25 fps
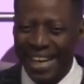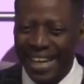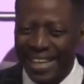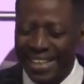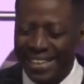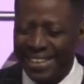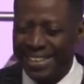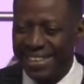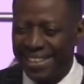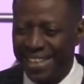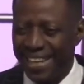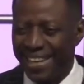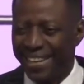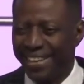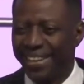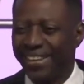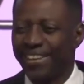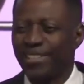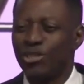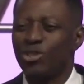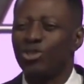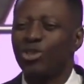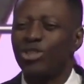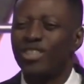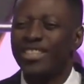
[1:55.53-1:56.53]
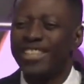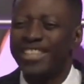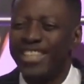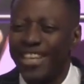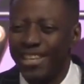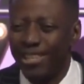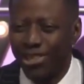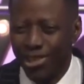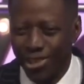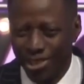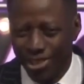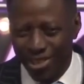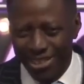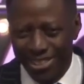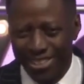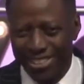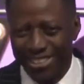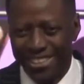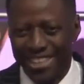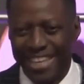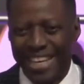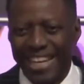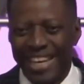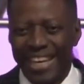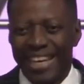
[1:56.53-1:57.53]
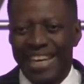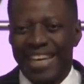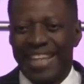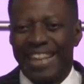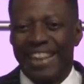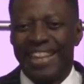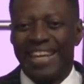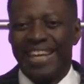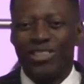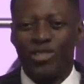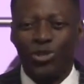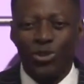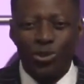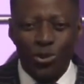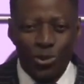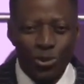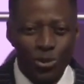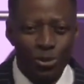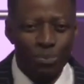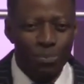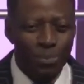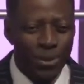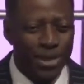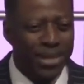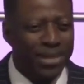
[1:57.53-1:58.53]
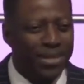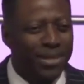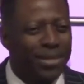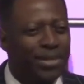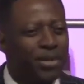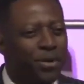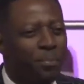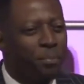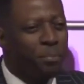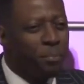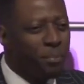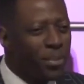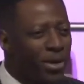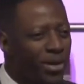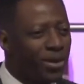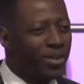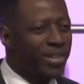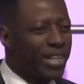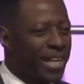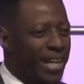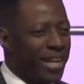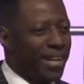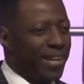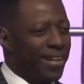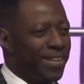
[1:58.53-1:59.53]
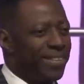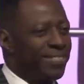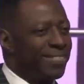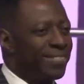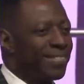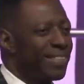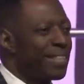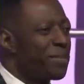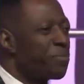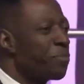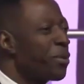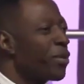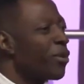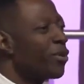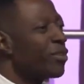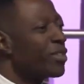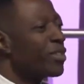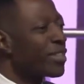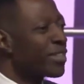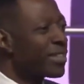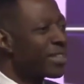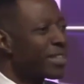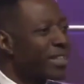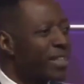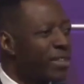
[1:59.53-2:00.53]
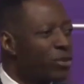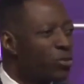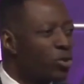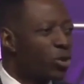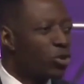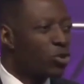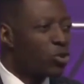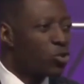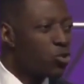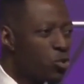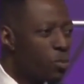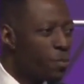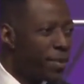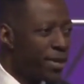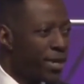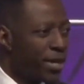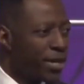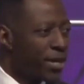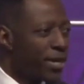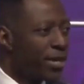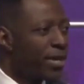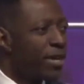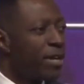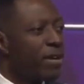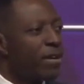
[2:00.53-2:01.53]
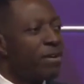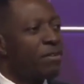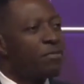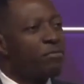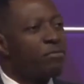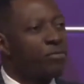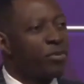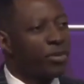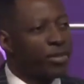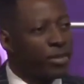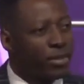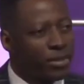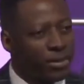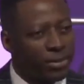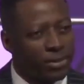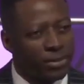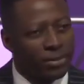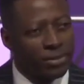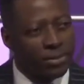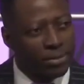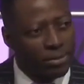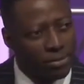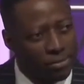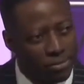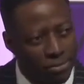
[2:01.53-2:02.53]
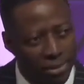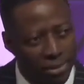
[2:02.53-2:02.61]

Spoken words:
an idea, a suggestion that you could be a millionaire because it was too big for the